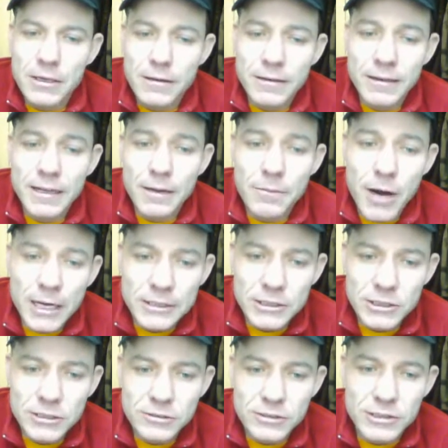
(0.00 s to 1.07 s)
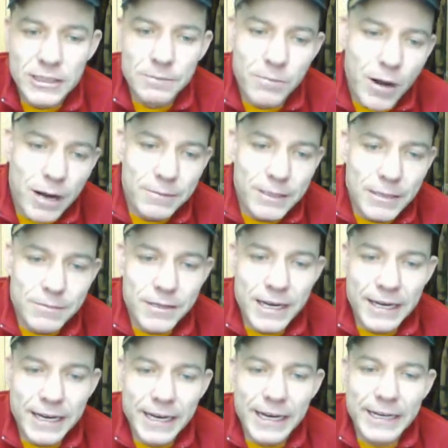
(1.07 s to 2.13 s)
Gorilla Monsoon's and Bobby the
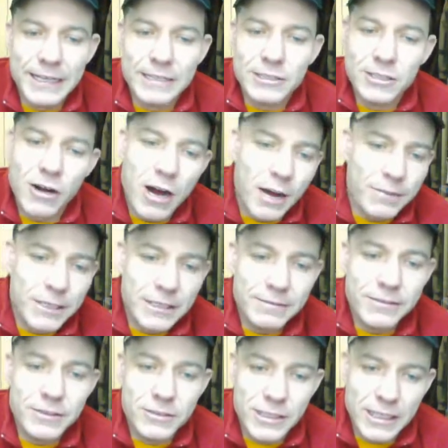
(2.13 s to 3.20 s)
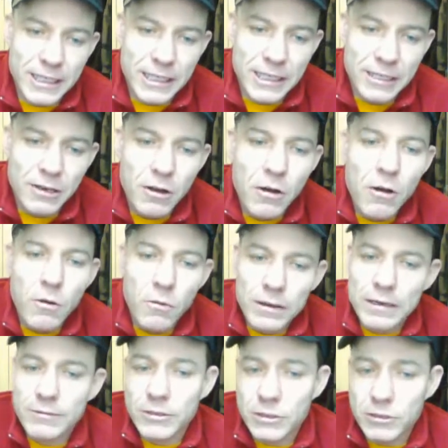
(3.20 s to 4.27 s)
Brain Heenan's comedy routine
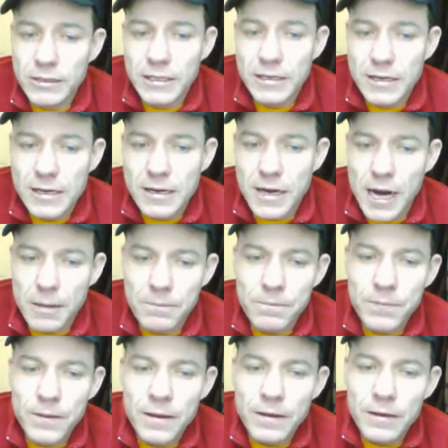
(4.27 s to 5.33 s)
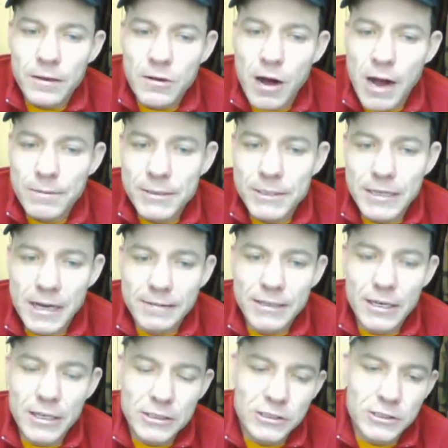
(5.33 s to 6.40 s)
when they were doing
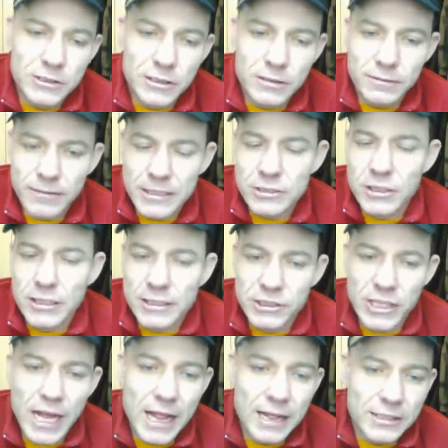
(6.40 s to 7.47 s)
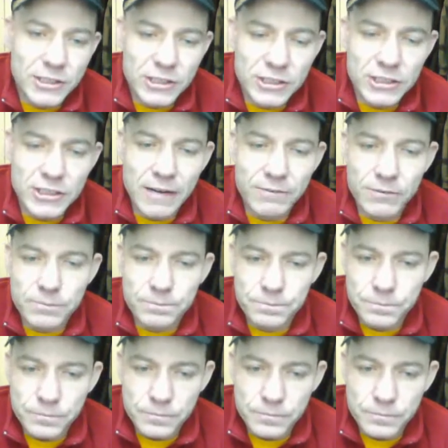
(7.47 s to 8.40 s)
commentary on Wrestling Challenge and stuff.